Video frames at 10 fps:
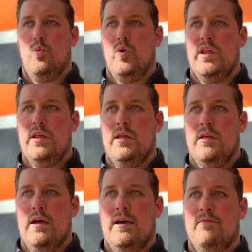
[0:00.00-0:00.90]

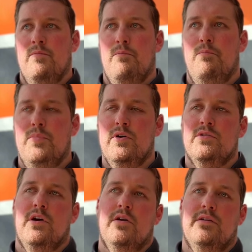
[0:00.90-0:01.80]
we have
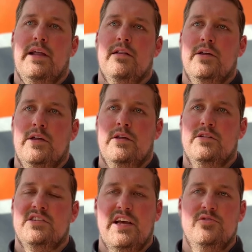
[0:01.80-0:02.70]
built our
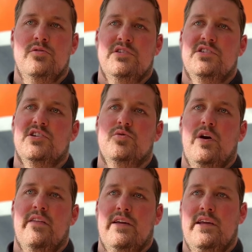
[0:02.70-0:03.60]
daily schedule in such a
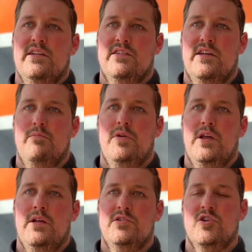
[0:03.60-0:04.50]
way that kids can
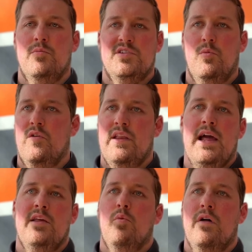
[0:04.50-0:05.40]
be so much more than
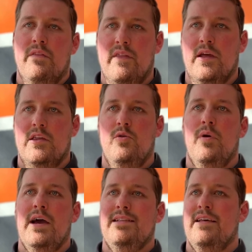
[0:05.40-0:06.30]
any one thing. You
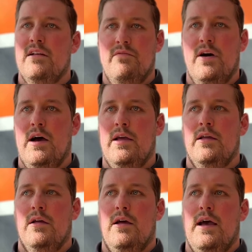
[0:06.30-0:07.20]
may identify
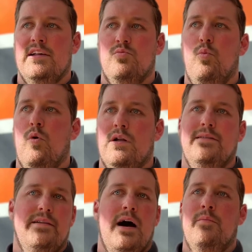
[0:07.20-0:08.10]
as
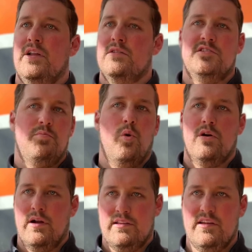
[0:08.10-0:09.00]
one dominant
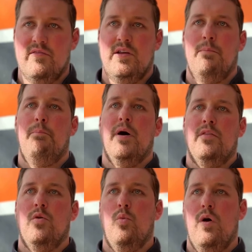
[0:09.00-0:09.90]
sport or activity,
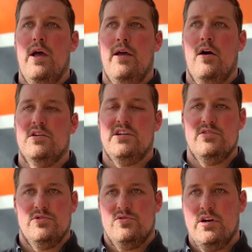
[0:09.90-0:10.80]
but the way our
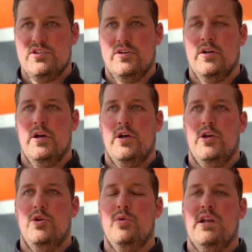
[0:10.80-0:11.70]
schedule is structured,
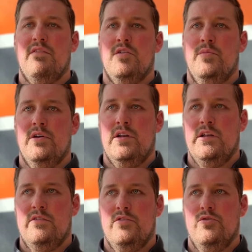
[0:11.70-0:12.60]
you can have the
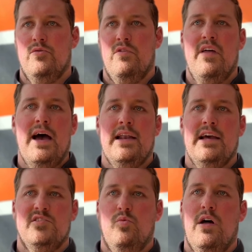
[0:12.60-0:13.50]
ability to do
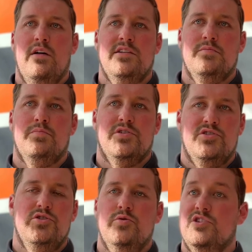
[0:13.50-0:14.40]
that as well as
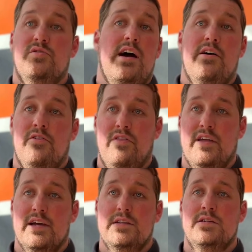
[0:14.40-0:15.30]
pursue and try other
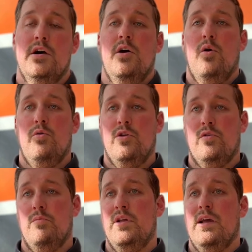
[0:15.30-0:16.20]
things. You
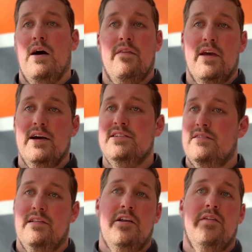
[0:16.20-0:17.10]
could be on the
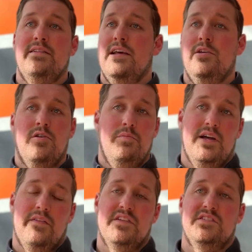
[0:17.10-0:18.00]
ice, later that day, you could
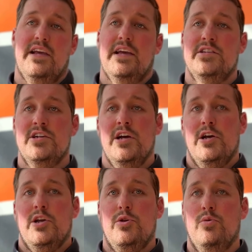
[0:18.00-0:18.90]
be on the stage
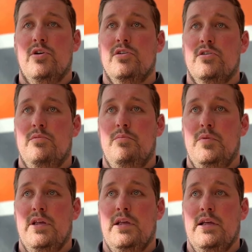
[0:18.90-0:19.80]
you could
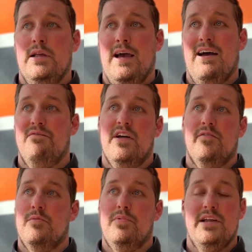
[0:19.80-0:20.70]
be have
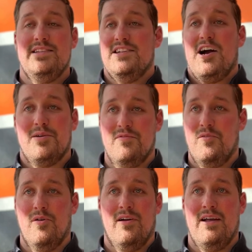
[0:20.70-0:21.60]
never played soccer
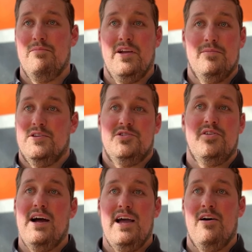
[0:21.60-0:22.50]
before and be able to
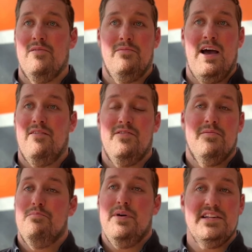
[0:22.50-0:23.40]
try out and have
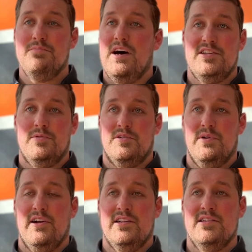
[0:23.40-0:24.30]
the best possible
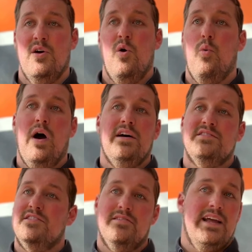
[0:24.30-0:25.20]
experience while
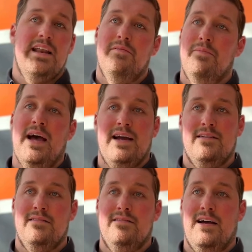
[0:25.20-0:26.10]
still getting
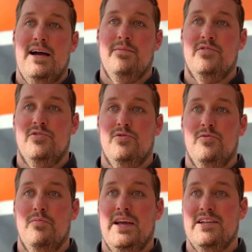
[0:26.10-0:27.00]
back time
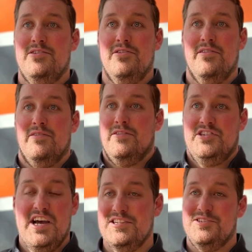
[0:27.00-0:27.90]
to make it to
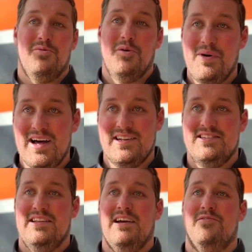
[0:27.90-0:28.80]
chess or
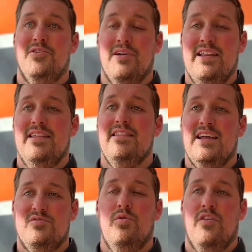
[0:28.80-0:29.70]
robotics in the afternoon. I think
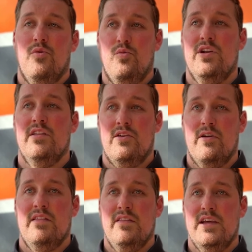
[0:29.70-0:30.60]
that's one of the really
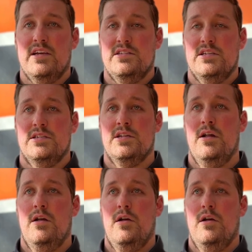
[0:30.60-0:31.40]
great things is